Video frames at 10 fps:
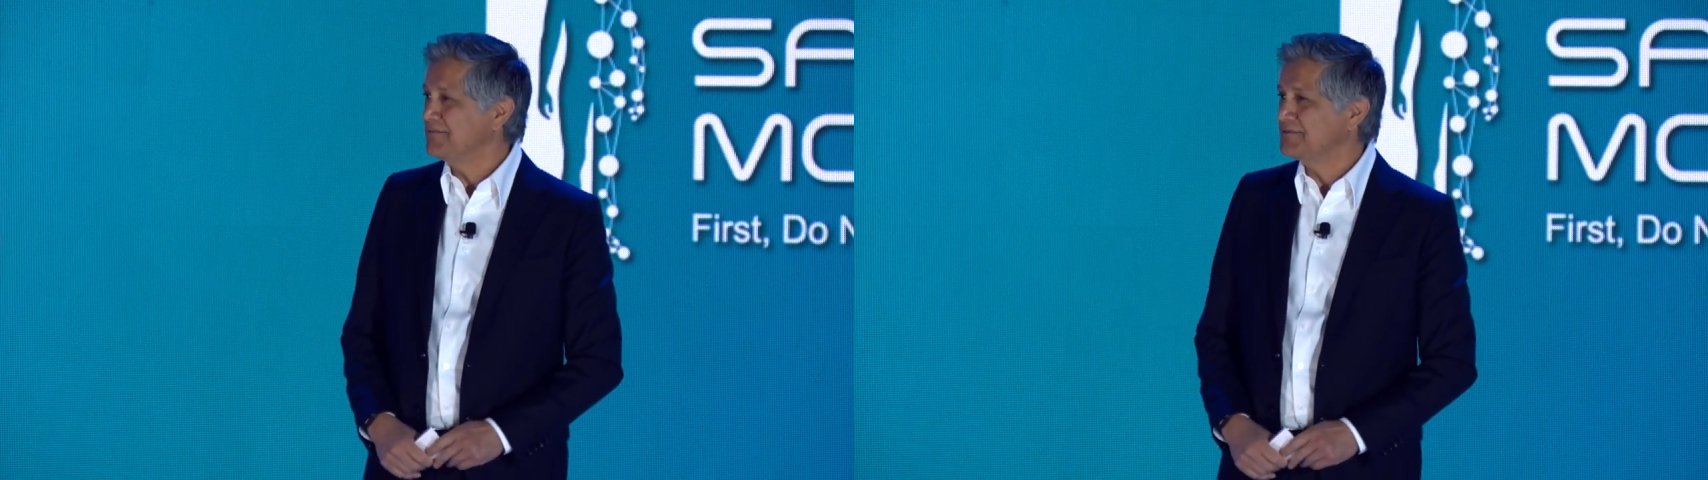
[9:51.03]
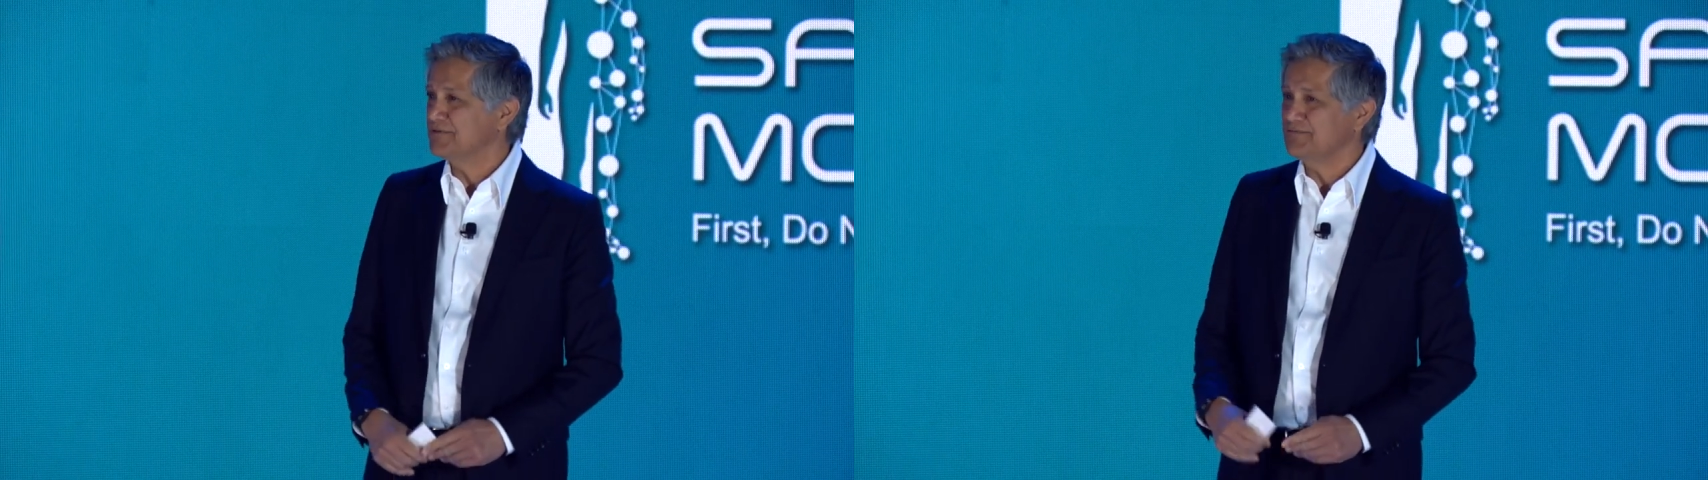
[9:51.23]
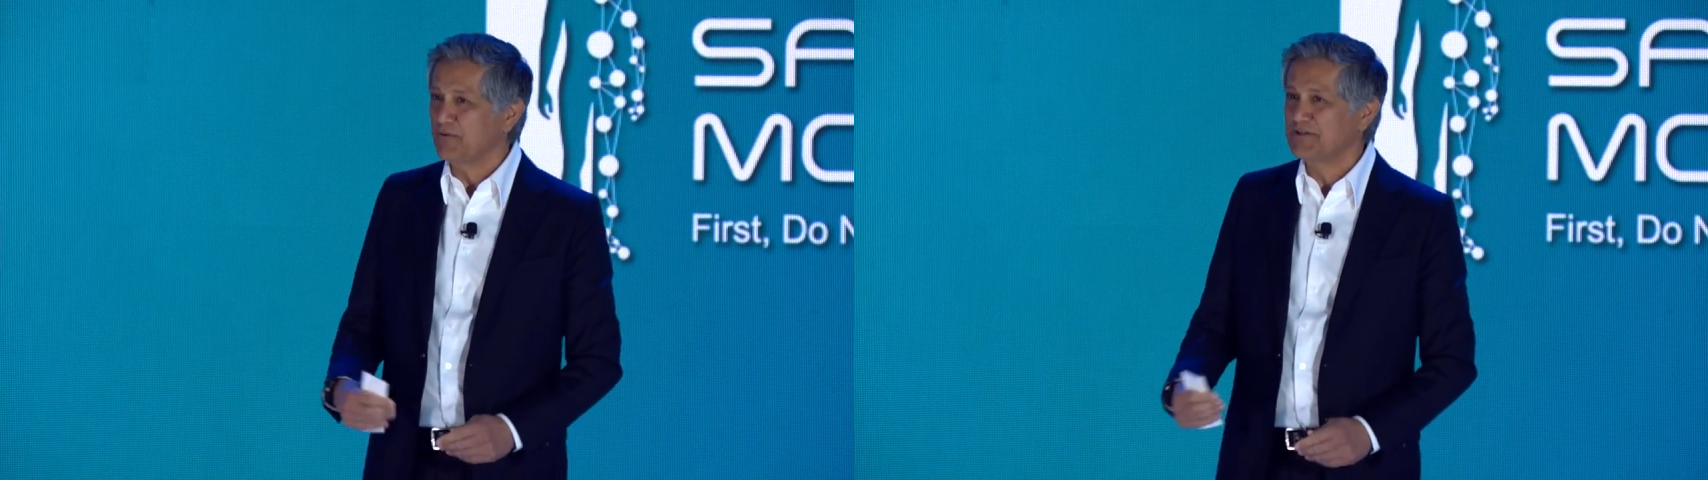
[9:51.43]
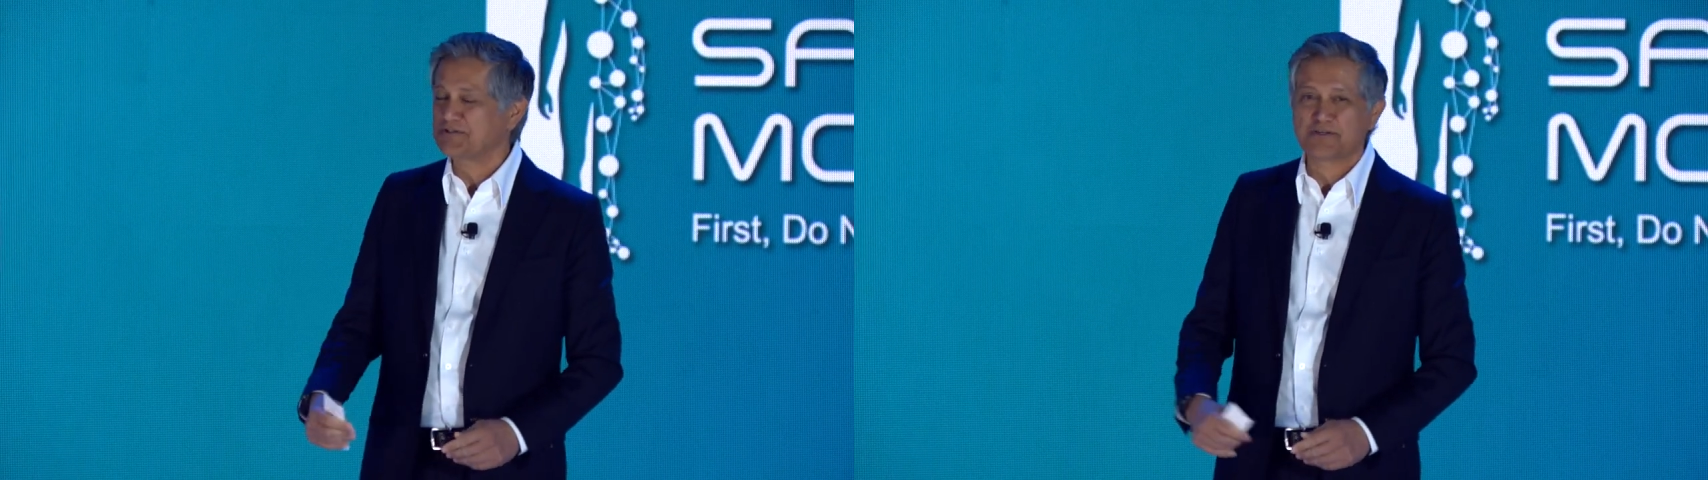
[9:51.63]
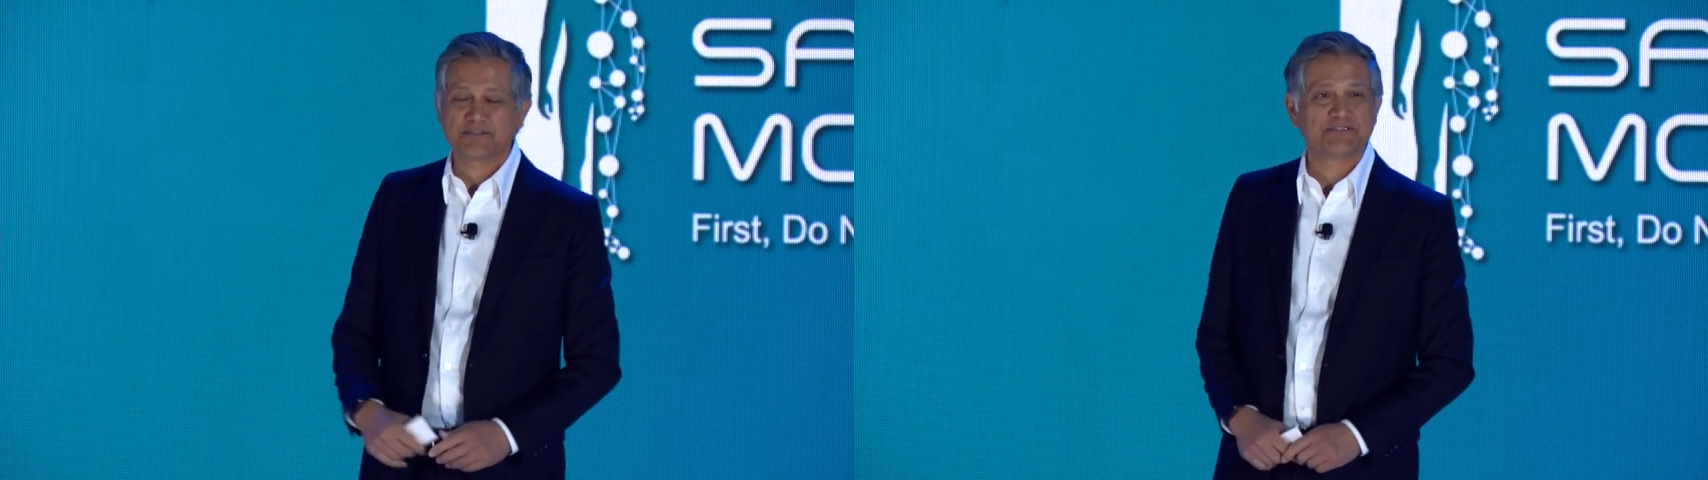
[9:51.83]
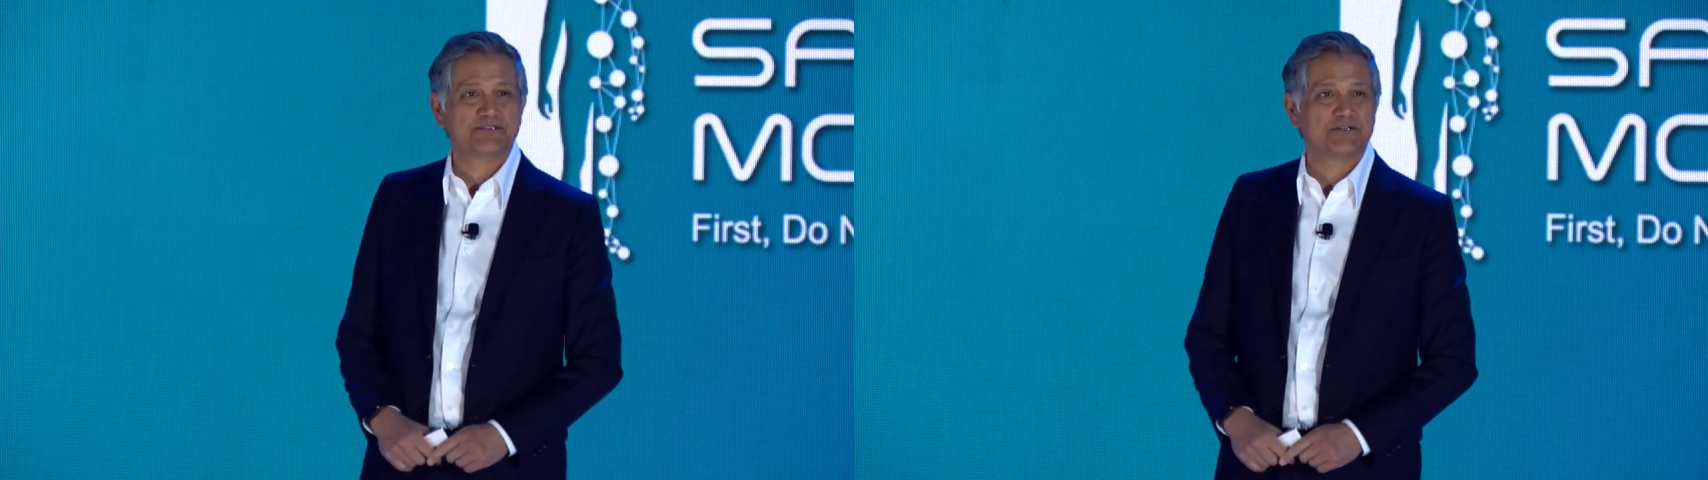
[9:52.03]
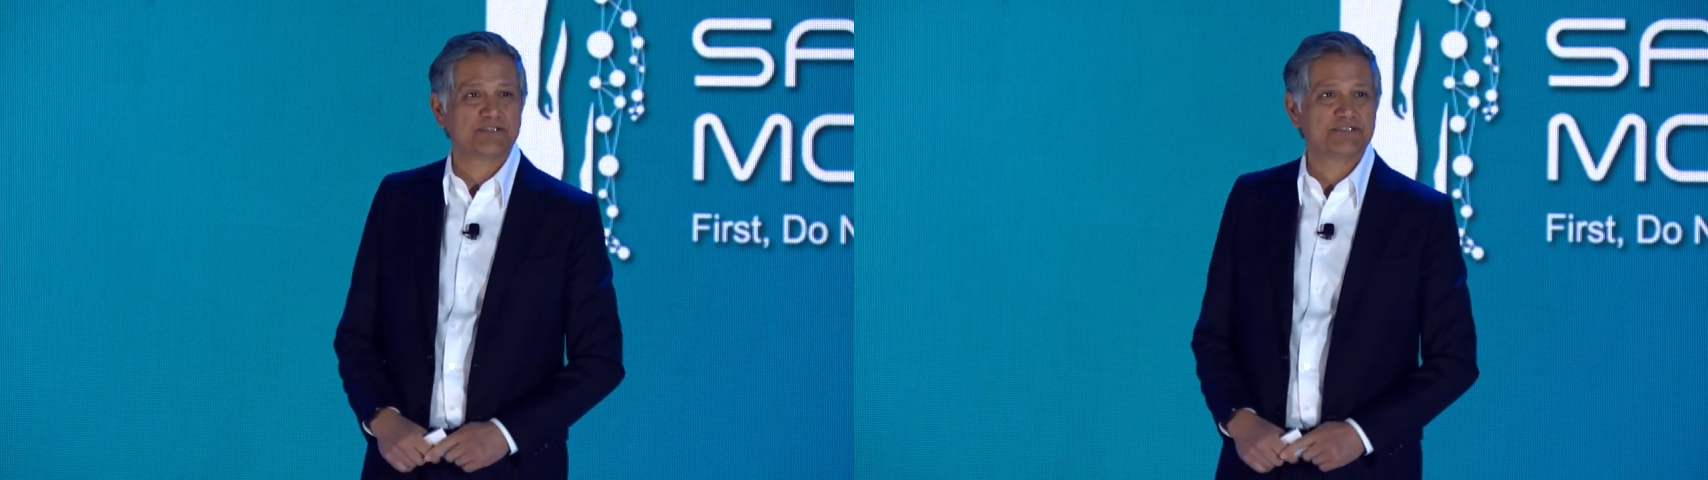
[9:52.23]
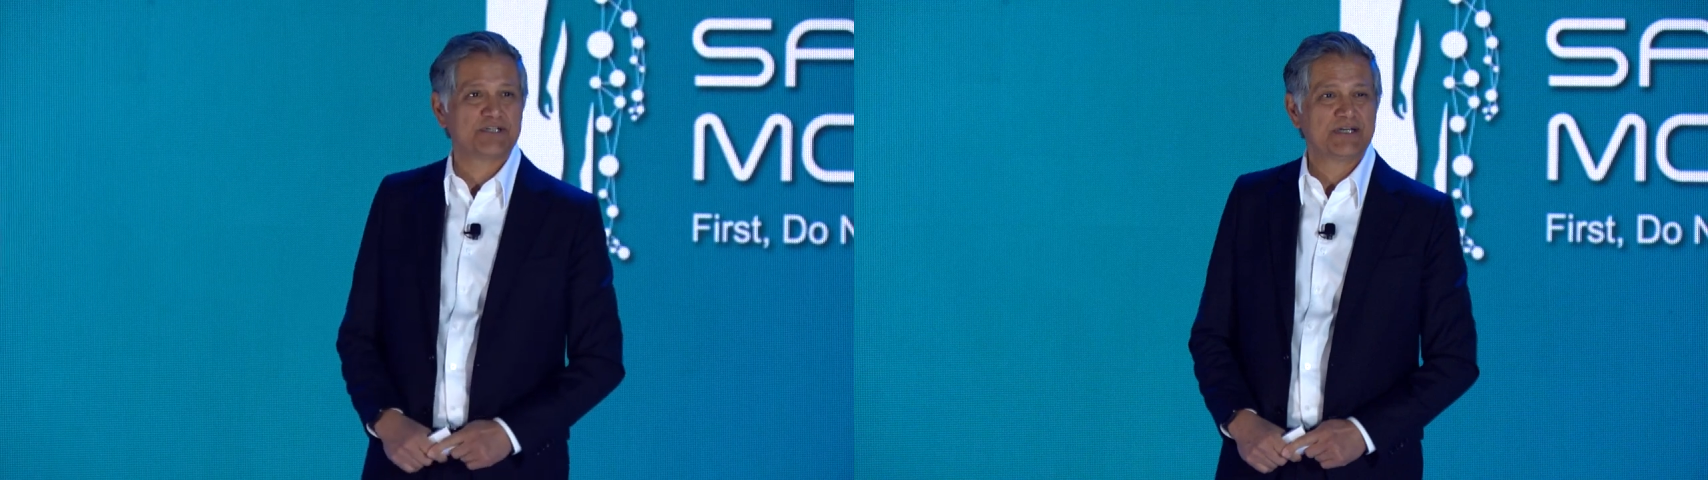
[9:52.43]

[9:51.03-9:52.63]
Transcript: We should voice our concerns,